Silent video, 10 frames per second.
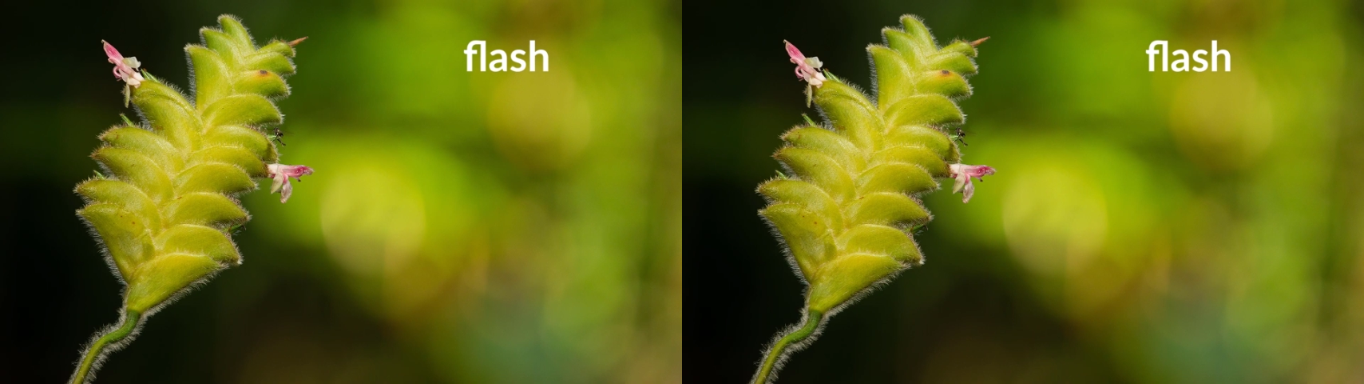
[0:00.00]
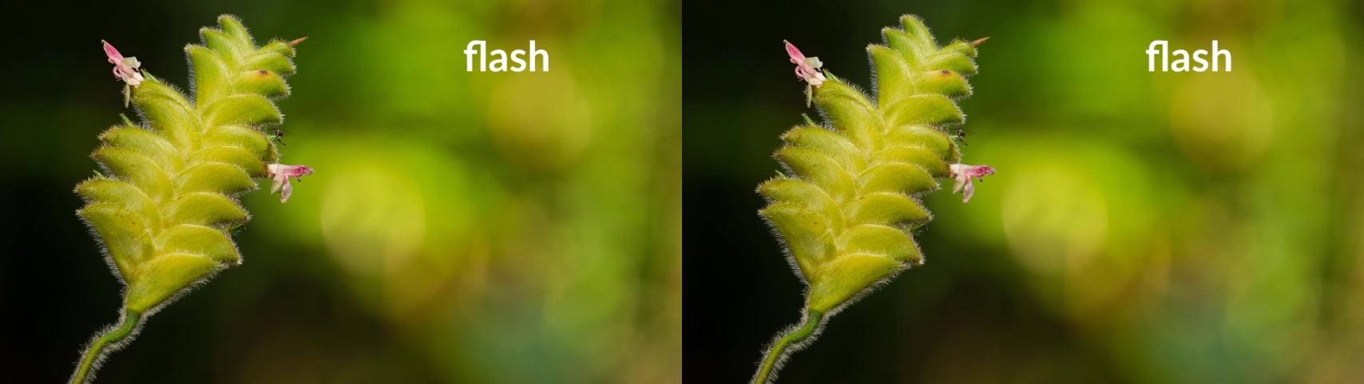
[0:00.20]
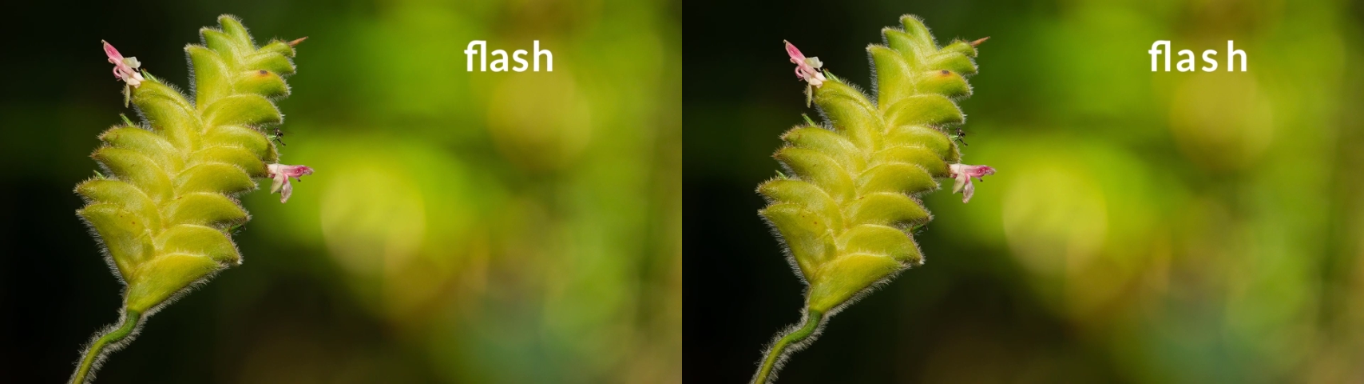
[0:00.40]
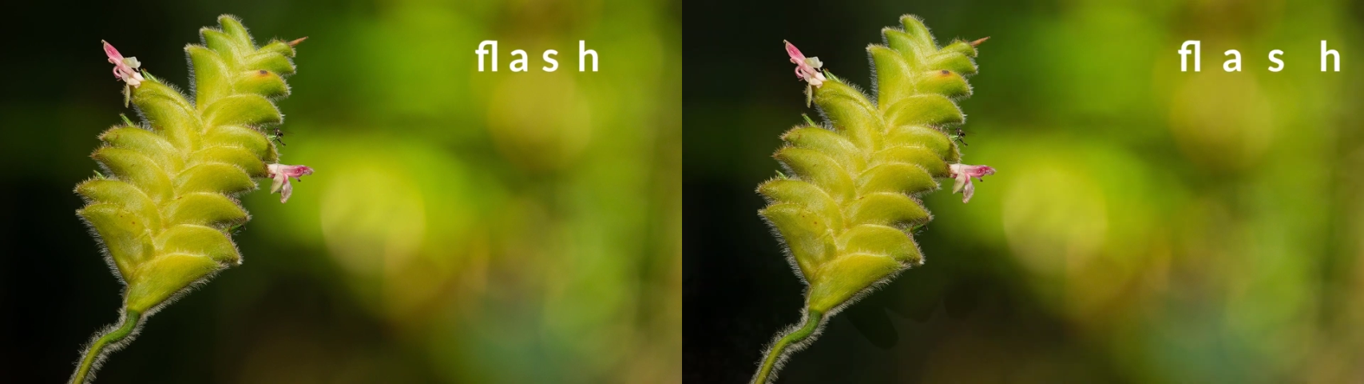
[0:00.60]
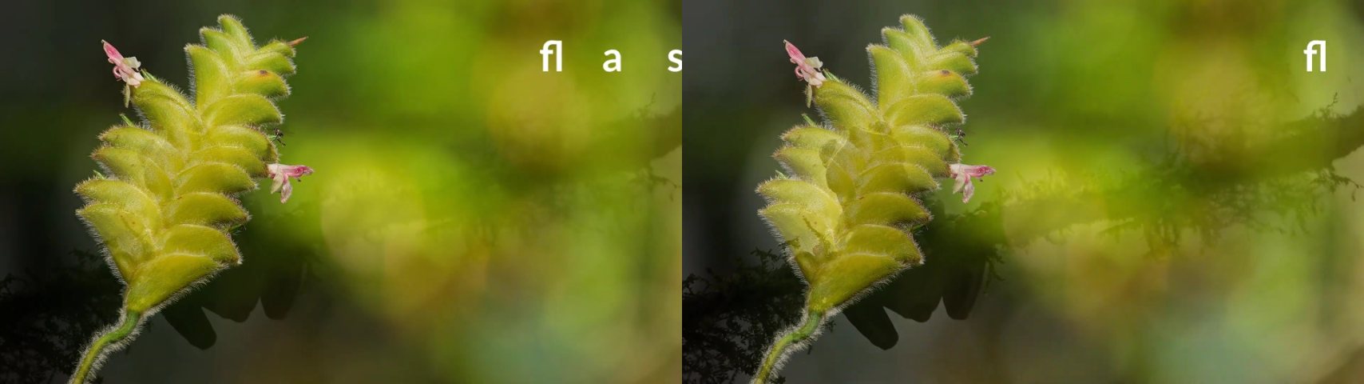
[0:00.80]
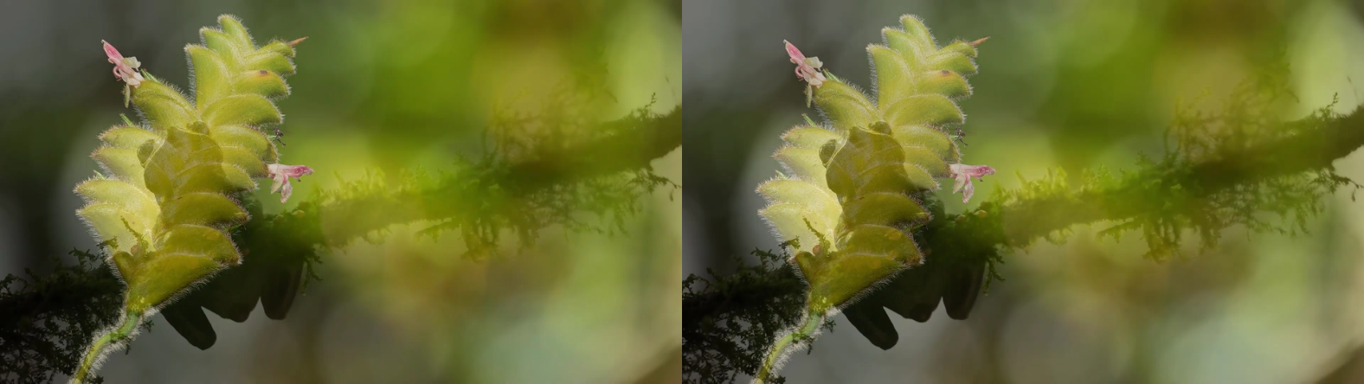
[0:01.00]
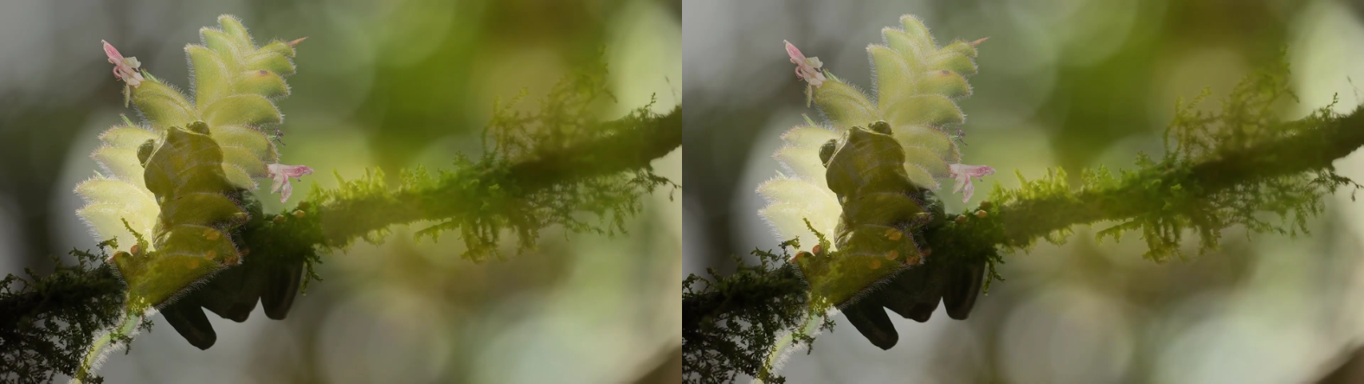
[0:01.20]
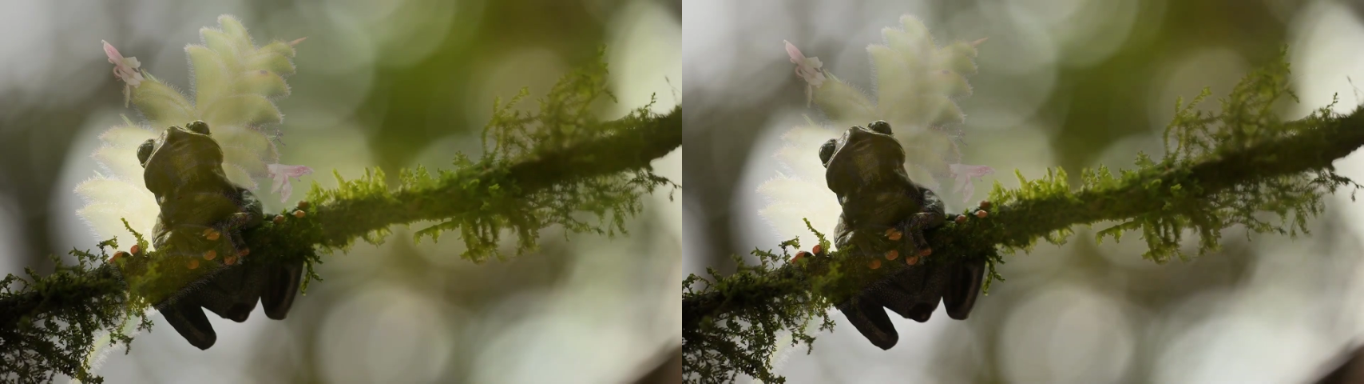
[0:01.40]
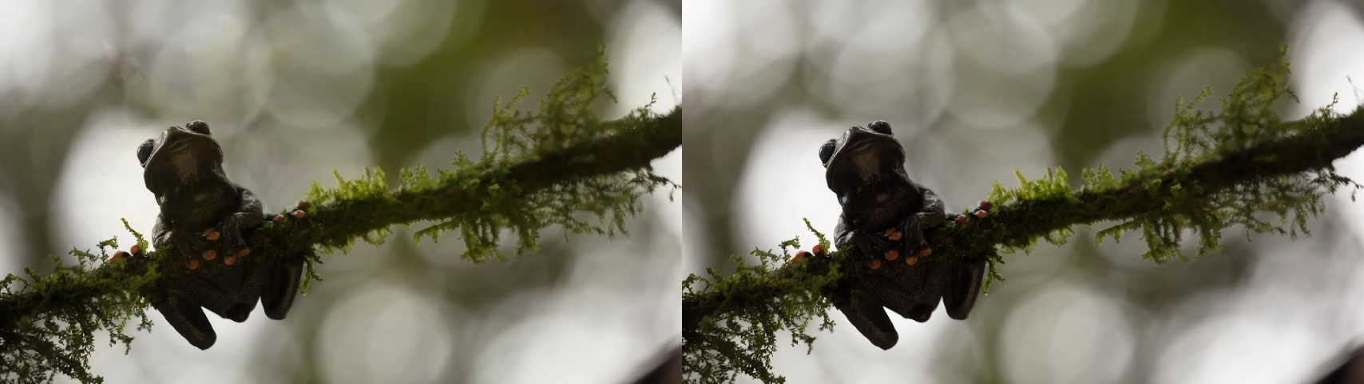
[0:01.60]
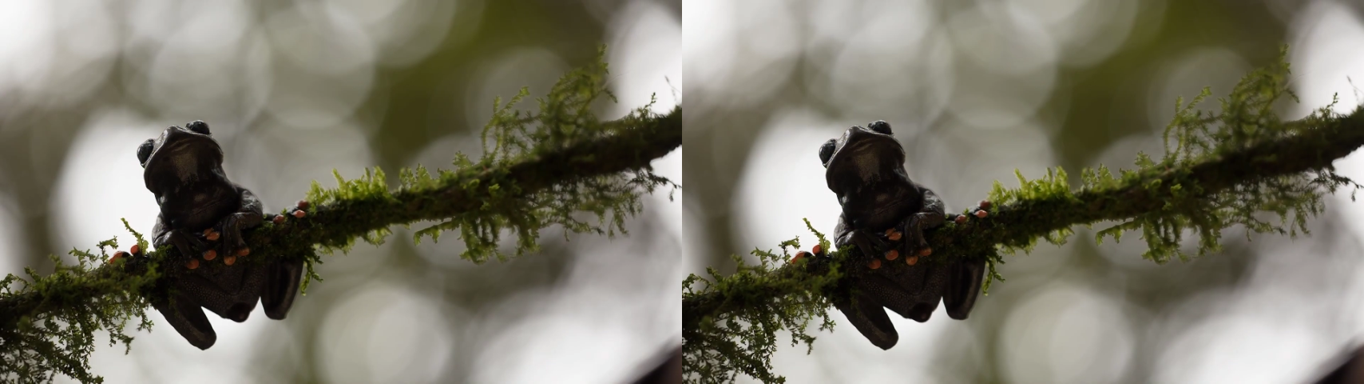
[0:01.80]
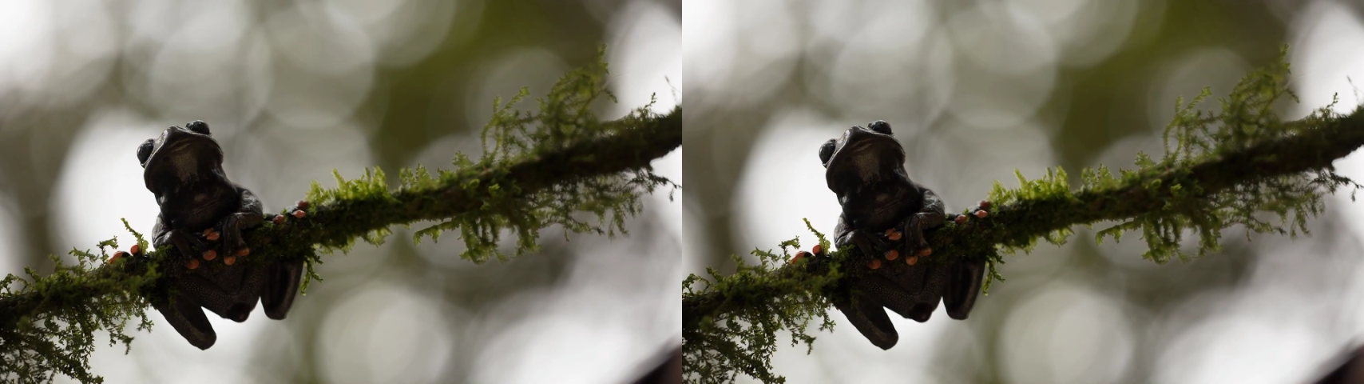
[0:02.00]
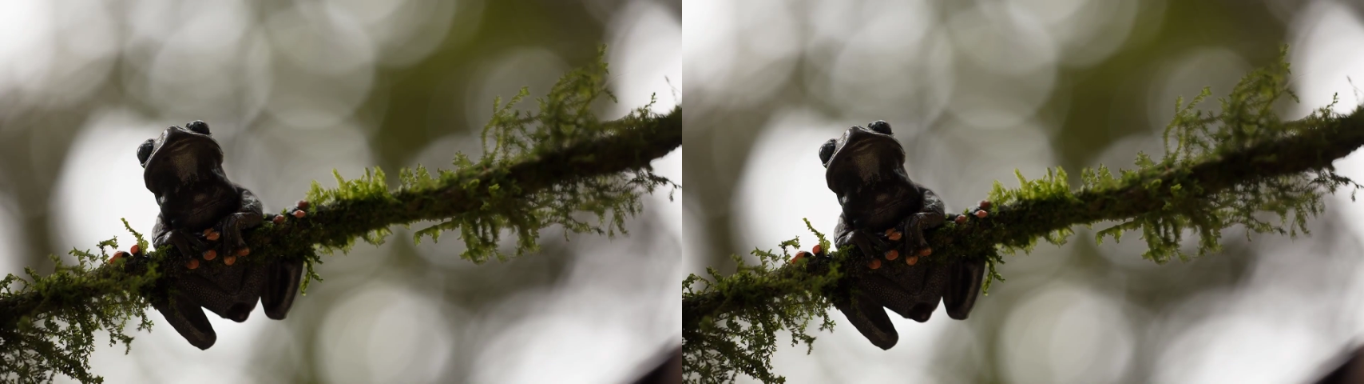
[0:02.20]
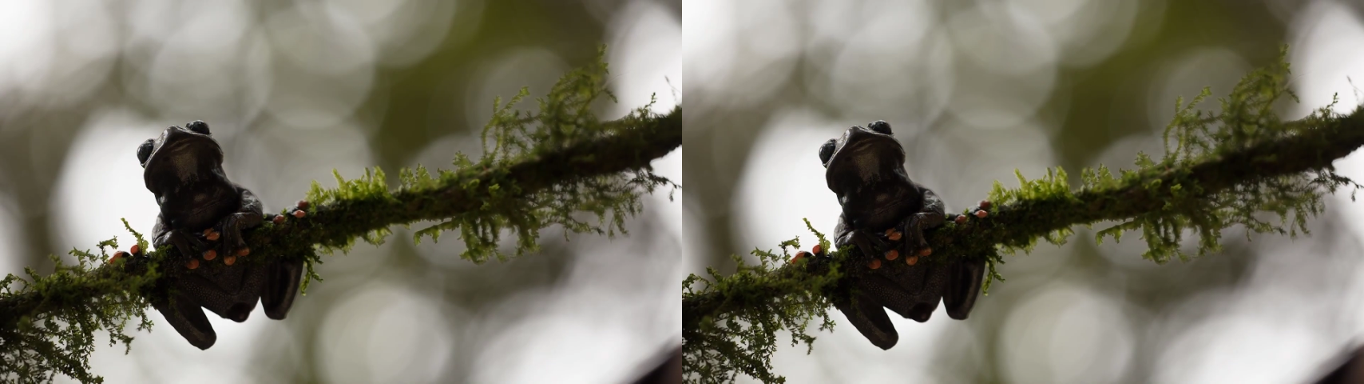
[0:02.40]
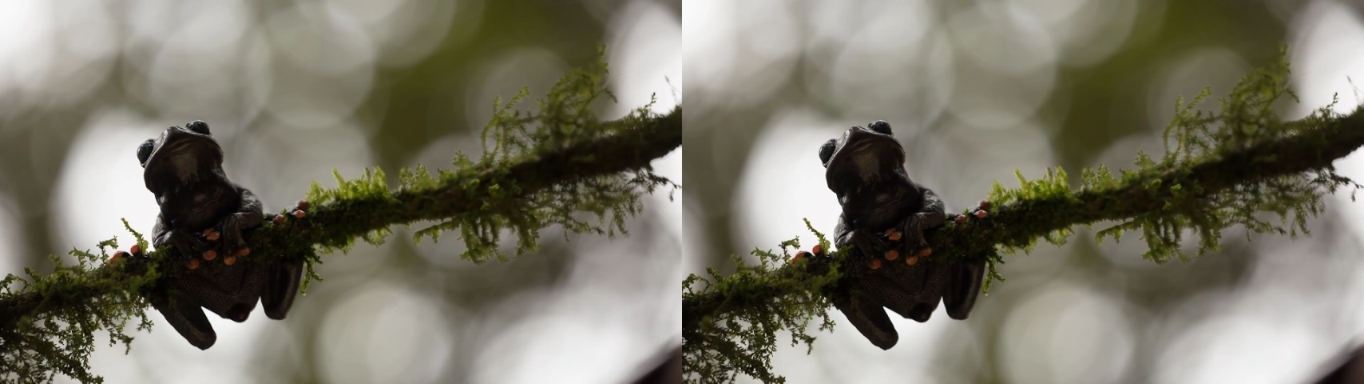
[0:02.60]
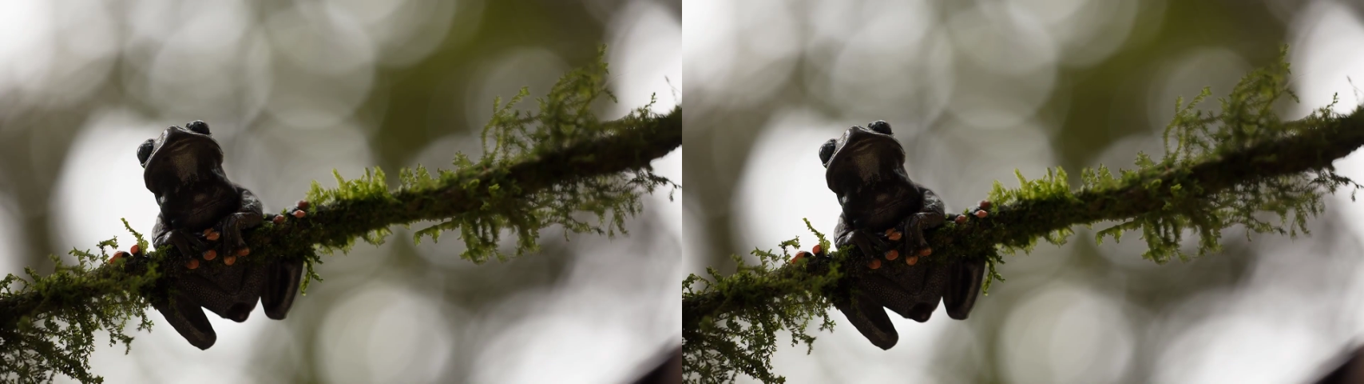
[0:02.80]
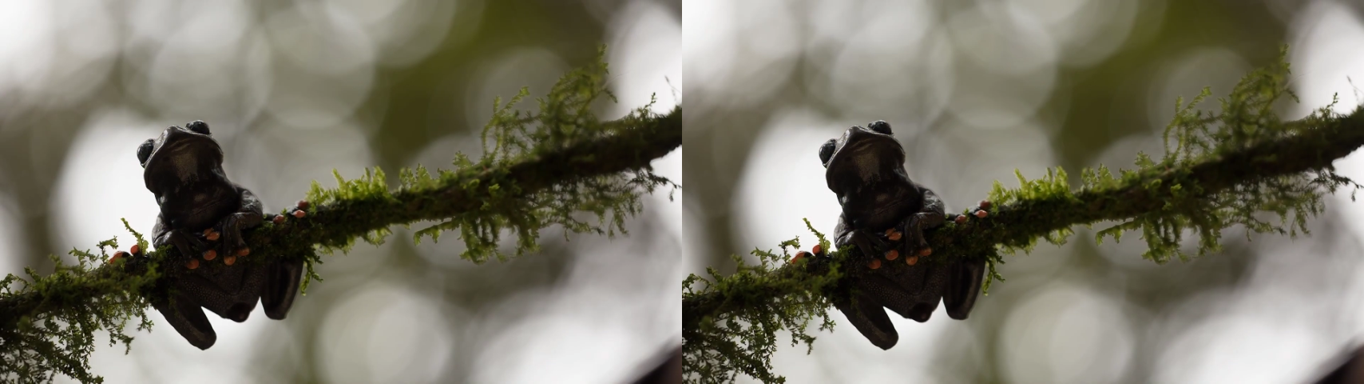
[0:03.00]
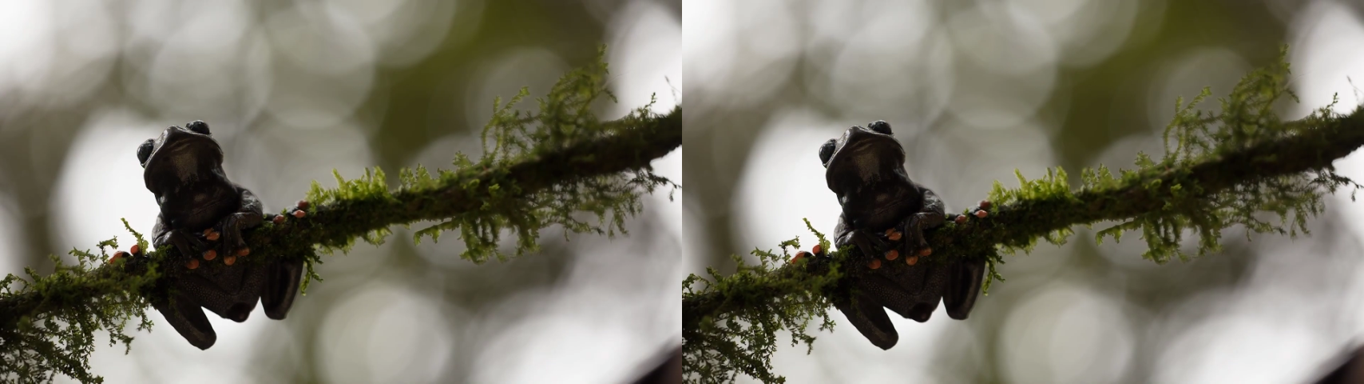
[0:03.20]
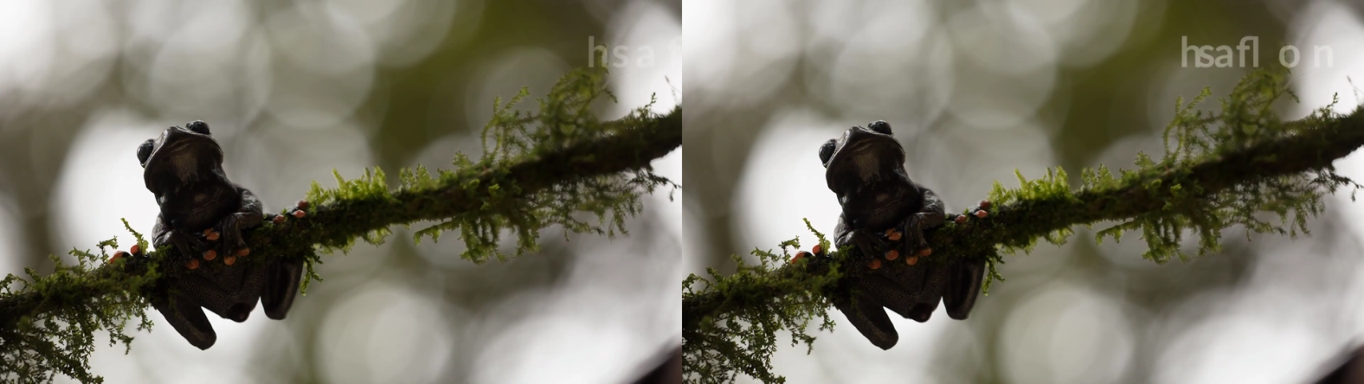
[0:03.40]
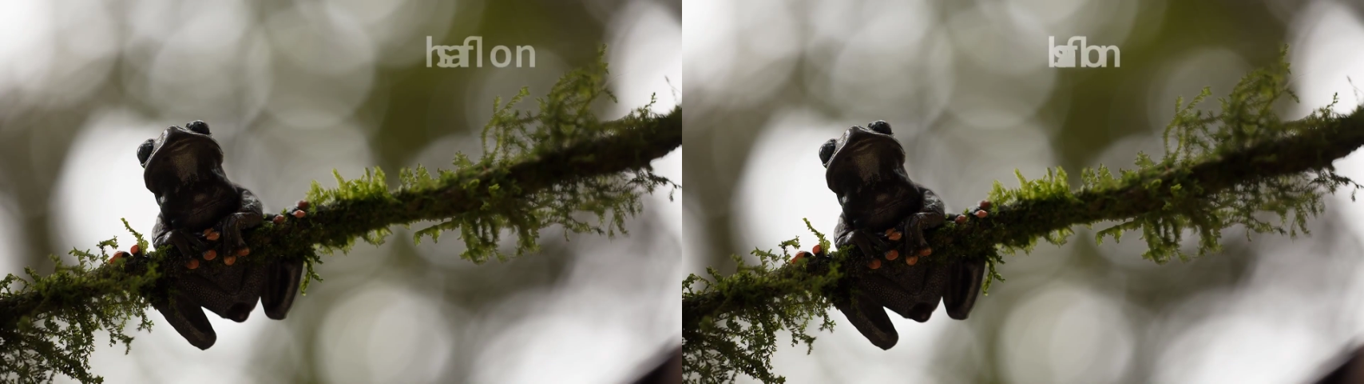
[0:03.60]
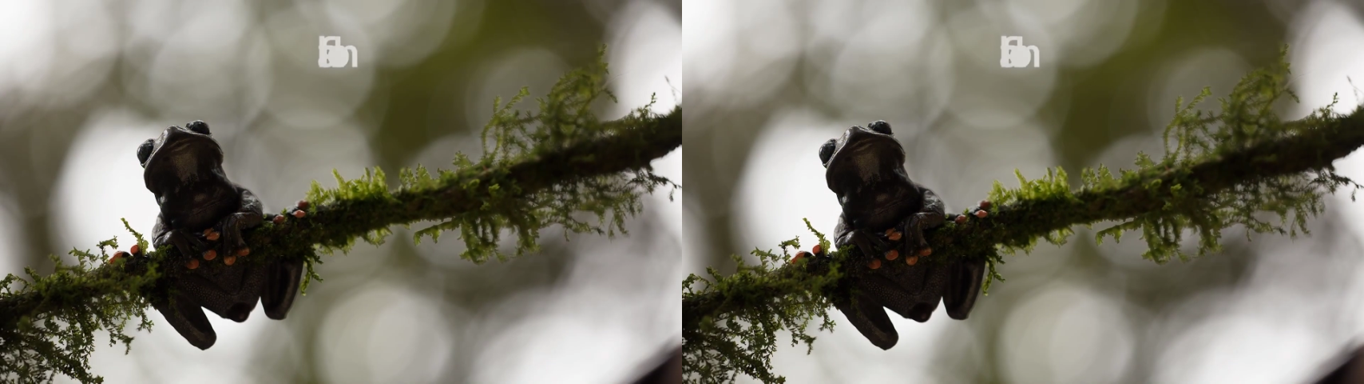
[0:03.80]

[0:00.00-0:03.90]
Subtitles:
Nobody's mouth can be seen.